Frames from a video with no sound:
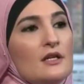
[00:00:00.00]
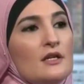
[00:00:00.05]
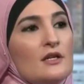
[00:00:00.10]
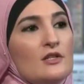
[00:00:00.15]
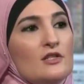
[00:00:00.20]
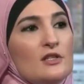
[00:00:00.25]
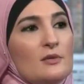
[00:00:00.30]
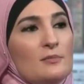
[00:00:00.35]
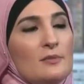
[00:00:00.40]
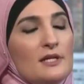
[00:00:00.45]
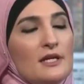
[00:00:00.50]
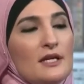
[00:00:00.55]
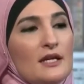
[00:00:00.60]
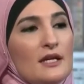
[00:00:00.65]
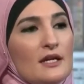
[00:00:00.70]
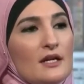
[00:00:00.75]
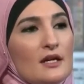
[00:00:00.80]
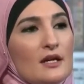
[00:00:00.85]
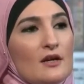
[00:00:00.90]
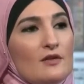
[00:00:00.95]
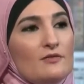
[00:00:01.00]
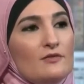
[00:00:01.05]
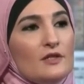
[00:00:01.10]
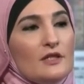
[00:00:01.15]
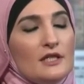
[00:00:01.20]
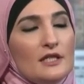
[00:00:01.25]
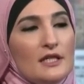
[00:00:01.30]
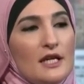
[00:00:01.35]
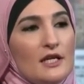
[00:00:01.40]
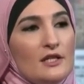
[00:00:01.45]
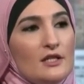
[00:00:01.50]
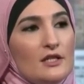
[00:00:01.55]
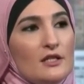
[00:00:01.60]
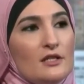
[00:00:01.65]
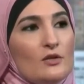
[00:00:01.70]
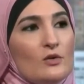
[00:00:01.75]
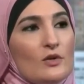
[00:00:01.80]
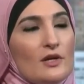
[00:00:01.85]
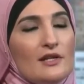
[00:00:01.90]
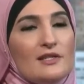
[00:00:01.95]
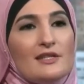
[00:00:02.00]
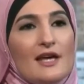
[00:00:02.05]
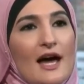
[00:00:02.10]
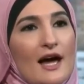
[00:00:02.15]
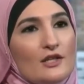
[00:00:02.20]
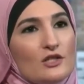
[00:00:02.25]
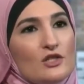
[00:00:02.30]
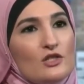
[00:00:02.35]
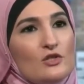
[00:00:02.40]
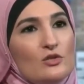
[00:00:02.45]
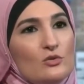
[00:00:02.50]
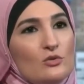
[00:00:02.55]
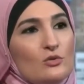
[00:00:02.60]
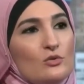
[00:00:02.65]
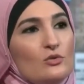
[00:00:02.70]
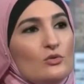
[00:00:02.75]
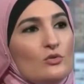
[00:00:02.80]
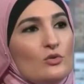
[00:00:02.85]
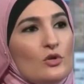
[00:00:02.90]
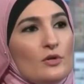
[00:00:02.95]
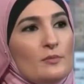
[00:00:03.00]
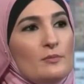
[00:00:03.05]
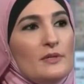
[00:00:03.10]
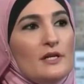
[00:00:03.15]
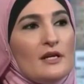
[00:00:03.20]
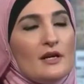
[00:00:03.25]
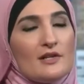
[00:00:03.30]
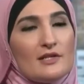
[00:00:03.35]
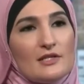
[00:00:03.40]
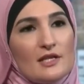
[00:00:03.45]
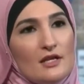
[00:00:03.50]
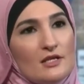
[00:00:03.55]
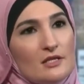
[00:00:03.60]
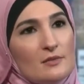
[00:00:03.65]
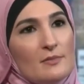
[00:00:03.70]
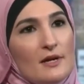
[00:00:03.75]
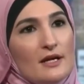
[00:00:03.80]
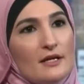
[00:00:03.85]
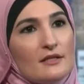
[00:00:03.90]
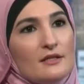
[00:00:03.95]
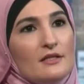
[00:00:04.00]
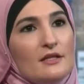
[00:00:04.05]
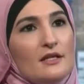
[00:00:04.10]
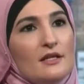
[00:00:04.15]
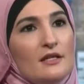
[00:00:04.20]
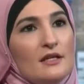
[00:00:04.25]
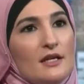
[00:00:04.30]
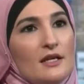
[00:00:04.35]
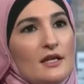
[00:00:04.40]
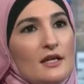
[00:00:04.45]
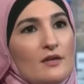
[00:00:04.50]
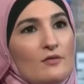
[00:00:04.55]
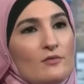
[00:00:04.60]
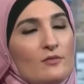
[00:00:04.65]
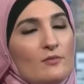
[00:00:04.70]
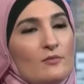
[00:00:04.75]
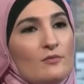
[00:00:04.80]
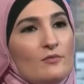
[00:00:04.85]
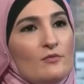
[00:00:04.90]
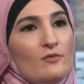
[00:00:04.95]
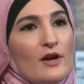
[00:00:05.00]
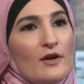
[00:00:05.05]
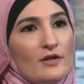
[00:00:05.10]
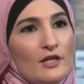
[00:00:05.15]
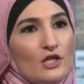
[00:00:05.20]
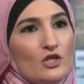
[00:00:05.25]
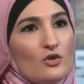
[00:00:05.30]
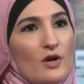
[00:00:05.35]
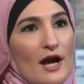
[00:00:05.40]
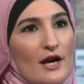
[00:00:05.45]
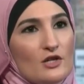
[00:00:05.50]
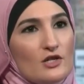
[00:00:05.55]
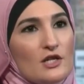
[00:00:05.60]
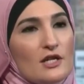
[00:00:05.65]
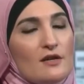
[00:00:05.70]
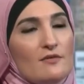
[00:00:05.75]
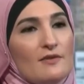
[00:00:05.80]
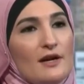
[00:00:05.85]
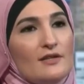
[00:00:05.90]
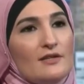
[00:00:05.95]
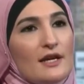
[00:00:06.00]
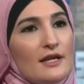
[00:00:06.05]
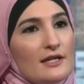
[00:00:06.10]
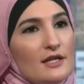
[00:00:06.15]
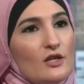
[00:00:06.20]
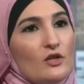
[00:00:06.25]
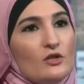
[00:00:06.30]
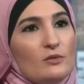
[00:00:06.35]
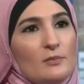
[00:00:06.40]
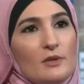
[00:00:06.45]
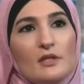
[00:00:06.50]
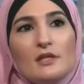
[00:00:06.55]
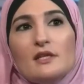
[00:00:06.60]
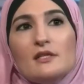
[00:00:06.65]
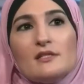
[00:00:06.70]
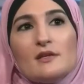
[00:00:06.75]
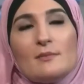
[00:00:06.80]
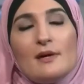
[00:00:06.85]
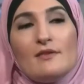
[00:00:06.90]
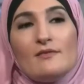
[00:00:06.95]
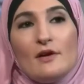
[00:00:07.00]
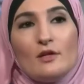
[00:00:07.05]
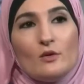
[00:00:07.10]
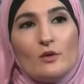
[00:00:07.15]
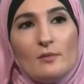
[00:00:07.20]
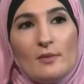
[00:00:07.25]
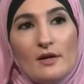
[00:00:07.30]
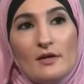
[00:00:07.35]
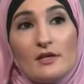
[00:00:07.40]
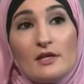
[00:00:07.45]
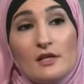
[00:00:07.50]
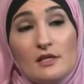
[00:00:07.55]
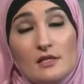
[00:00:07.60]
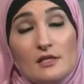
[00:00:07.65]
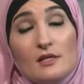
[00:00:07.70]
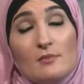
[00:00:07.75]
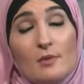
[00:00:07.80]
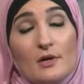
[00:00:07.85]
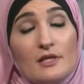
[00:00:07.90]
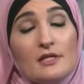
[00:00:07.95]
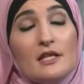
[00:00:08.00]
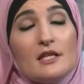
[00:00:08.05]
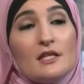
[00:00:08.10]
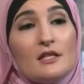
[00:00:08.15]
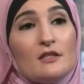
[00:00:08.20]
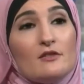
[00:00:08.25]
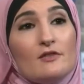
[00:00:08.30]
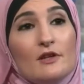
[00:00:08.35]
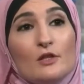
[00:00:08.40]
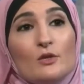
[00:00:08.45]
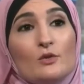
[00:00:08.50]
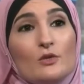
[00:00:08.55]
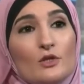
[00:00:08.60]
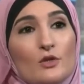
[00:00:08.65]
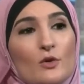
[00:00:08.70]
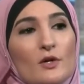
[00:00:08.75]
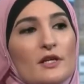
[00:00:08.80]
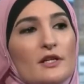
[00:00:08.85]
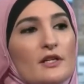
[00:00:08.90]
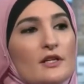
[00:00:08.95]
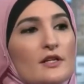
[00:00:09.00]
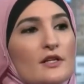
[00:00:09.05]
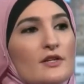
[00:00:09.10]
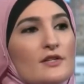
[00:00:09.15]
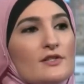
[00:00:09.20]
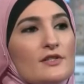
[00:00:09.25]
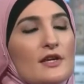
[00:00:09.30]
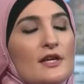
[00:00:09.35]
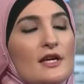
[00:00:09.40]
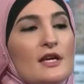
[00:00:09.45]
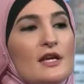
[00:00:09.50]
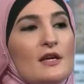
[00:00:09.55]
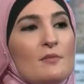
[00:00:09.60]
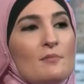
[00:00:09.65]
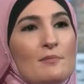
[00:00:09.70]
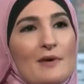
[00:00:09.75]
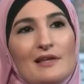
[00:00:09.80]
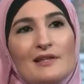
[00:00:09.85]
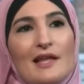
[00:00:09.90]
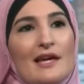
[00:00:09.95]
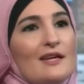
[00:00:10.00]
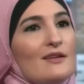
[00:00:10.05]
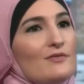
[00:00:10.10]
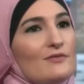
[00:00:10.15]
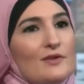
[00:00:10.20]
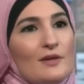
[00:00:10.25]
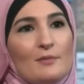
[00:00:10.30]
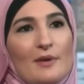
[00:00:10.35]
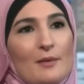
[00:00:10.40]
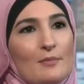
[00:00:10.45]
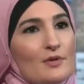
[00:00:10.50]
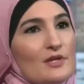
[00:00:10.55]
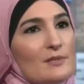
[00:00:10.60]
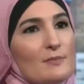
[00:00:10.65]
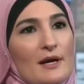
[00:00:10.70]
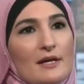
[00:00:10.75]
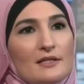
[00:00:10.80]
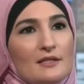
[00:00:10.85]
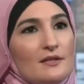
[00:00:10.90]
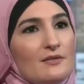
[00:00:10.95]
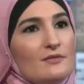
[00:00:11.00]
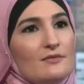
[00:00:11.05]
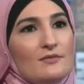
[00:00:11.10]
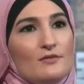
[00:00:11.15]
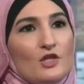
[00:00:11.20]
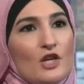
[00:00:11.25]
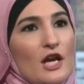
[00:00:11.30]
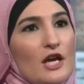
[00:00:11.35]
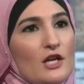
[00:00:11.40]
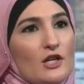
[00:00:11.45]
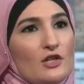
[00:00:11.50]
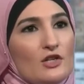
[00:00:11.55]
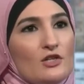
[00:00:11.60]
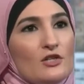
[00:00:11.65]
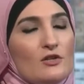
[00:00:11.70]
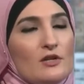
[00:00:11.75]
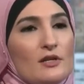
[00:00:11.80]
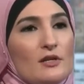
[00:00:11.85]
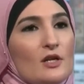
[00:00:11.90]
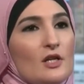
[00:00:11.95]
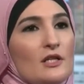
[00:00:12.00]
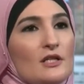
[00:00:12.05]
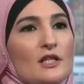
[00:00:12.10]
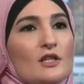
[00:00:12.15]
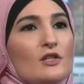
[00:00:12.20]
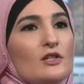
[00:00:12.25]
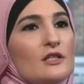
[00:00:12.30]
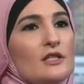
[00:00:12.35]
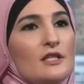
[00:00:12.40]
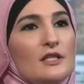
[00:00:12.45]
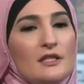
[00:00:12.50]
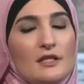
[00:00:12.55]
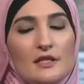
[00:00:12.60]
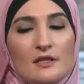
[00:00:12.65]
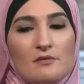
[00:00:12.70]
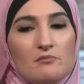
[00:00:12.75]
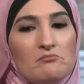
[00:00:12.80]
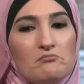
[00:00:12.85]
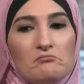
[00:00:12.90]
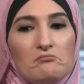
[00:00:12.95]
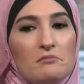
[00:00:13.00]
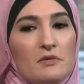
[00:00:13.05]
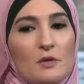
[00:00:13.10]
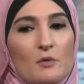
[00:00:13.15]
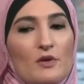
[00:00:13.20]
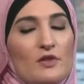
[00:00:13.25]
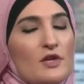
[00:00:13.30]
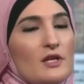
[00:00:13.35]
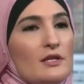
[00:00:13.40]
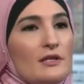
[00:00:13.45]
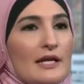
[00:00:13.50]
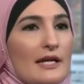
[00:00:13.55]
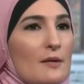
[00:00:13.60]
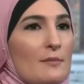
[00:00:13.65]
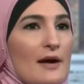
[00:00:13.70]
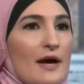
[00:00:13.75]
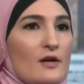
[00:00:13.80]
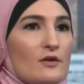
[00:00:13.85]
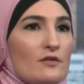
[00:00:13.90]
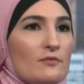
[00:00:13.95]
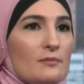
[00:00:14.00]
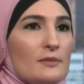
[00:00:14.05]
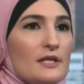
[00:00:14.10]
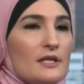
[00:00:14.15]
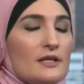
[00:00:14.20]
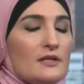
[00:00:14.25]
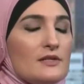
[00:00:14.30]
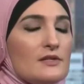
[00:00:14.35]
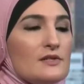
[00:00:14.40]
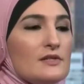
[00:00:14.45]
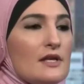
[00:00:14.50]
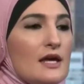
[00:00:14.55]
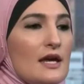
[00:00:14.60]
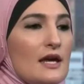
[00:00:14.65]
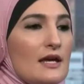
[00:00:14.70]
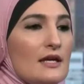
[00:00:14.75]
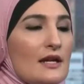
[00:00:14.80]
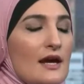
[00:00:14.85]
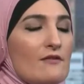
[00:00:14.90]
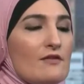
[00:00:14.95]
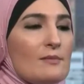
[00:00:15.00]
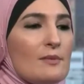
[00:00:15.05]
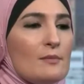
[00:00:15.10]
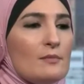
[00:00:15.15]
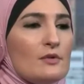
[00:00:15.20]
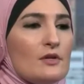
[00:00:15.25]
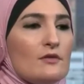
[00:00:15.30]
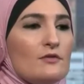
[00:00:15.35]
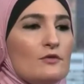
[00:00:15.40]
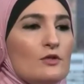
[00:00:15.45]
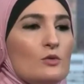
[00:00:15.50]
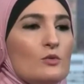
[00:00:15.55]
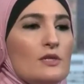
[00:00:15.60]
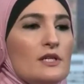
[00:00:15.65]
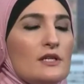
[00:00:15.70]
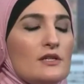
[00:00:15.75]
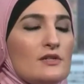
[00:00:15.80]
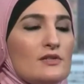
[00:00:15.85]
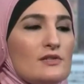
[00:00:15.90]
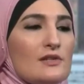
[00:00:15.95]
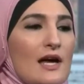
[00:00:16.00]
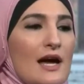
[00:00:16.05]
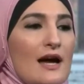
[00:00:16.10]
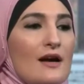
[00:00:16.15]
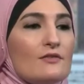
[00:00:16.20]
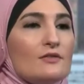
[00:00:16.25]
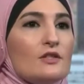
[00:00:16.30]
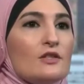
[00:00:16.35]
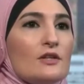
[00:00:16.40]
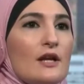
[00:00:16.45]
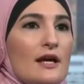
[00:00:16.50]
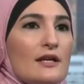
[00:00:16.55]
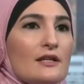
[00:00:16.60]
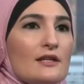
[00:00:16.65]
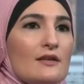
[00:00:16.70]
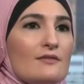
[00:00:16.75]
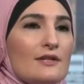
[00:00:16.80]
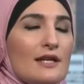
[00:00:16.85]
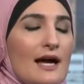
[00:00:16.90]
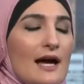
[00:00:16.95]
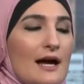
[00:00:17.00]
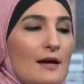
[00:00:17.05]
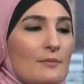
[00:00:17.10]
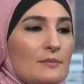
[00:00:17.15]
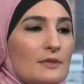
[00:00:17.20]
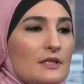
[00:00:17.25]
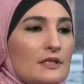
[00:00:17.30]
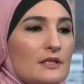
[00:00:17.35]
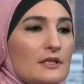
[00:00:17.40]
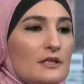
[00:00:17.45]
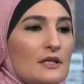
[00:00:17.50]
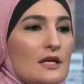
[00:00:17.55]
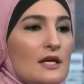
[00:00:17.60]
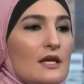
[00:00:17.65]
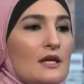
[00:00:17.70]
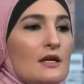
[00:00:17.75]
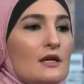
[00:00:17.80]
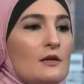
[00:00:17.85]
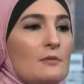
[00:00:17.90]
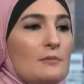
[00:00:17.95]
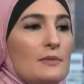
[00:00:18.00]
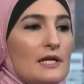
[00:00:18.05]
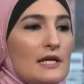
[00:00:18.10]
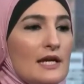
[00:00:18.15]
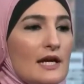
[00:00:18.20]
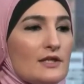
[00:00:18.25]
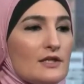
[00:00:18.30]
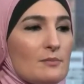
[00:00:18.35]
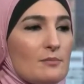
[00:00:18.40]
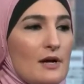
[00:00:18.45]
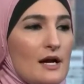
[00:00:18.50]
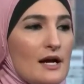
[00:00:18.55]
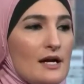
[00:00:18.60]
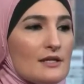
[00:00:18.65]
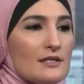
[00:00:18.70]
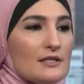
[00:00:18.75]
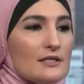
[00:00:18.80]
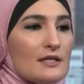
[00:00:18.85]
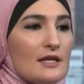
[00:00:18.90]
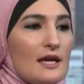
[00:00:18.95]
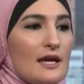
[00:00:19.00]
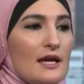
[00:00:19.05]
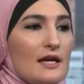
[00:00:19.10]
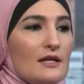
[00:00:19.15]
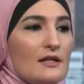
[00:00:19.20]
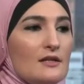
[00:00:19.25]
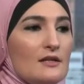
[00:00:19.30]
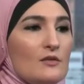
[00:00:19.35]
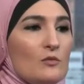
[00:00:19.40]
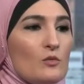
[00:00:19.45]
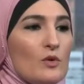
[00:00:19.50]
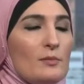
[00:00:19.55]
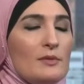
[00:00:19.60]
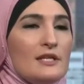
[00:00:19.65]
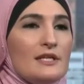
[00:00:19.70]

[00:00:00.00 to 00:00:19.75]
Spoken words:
to being affiliated or attached to or being a suspect in a very tragic event that killed millions of my fellow Americans, in particular fellow New Yorkers, my life and my perspective changed literally within like a matter of minutes. And I remember a few weeks after 9/11 happened, being at the mosque, and women